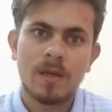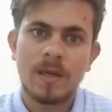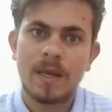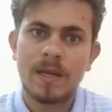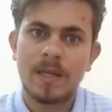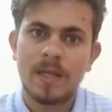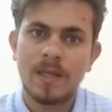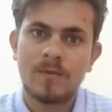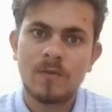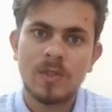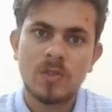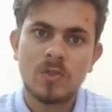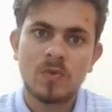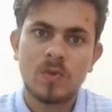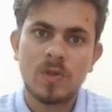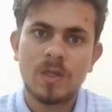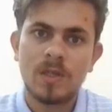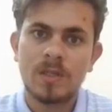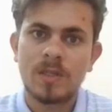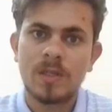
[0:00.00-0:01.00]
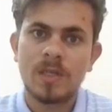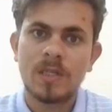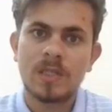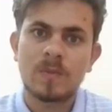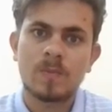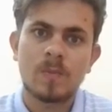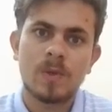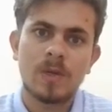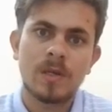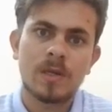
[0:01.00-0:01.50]
And eventually they
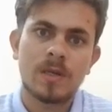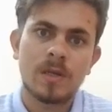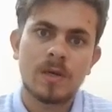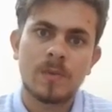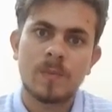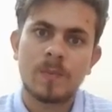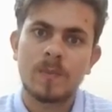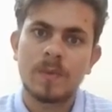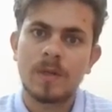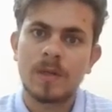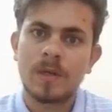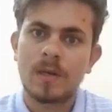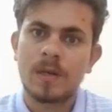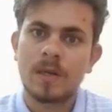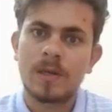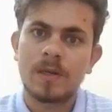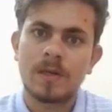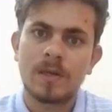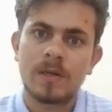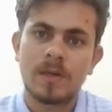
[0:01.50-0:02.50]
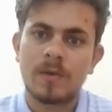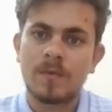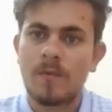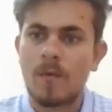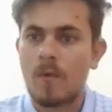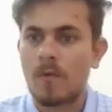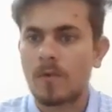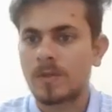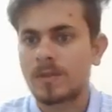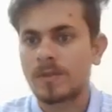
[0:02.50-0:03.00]
split up and later
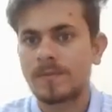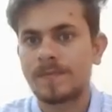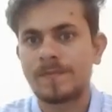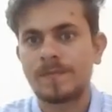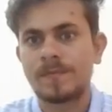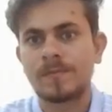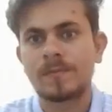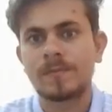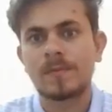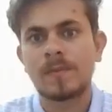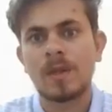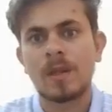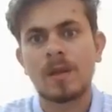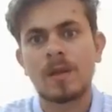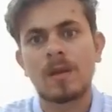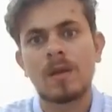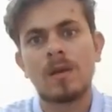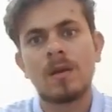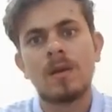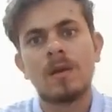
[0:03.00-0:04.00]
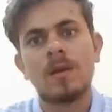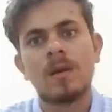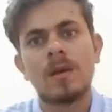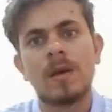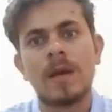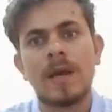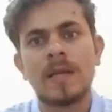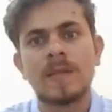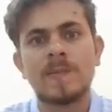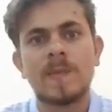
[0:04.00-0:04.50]
divorce
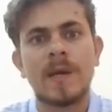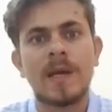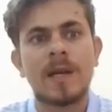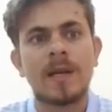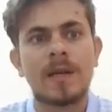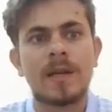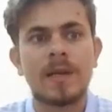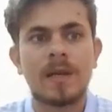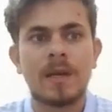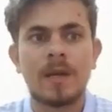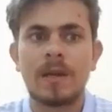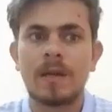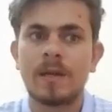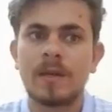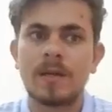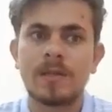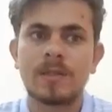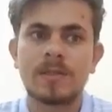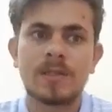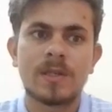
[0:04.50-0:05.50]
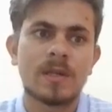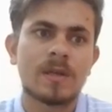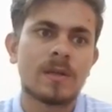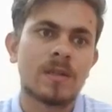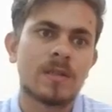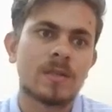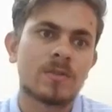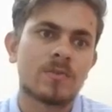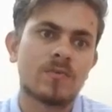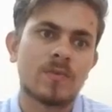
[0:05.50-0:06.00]
as Betty Annie
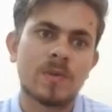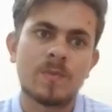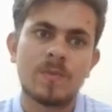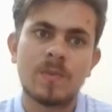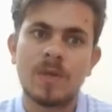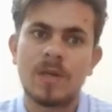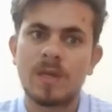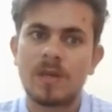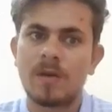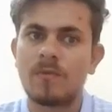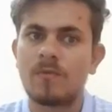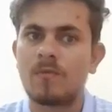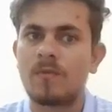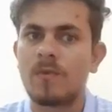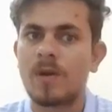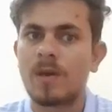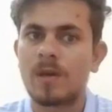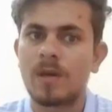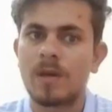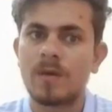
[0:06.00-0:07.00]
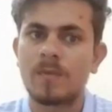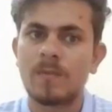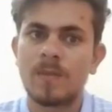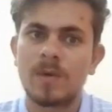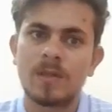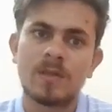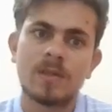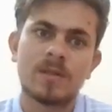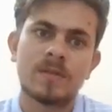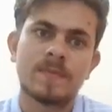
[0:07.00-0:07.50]
struggles with being a working
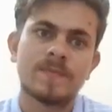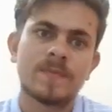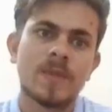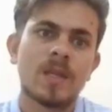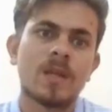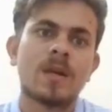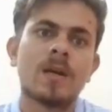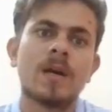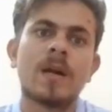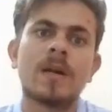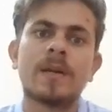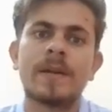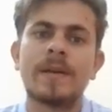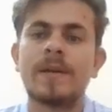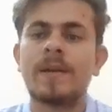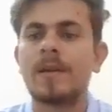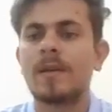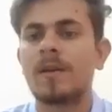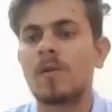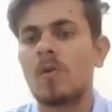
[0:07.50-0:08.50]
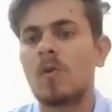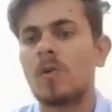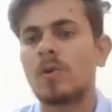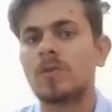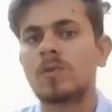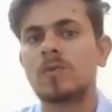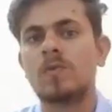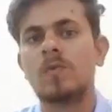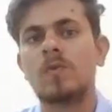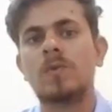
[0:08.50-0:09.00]
mother attending law
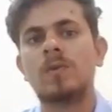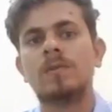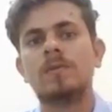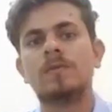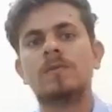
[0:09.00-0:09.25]
school.